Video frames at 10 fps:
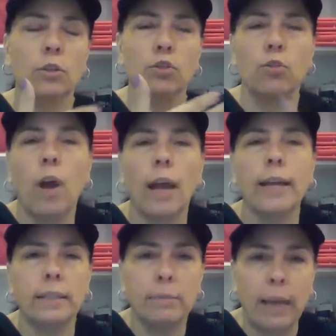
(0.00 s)

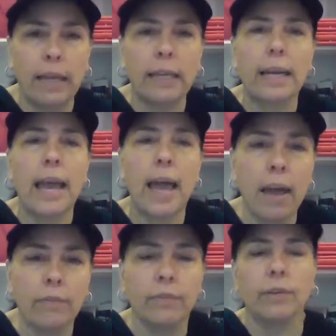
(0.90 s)
trying to make it
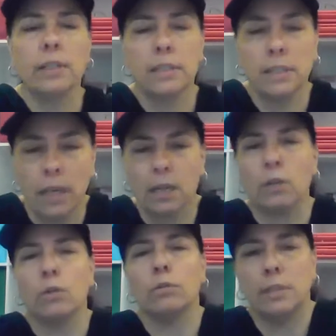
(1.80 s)
every
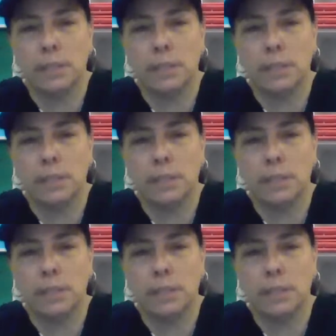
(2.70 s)
single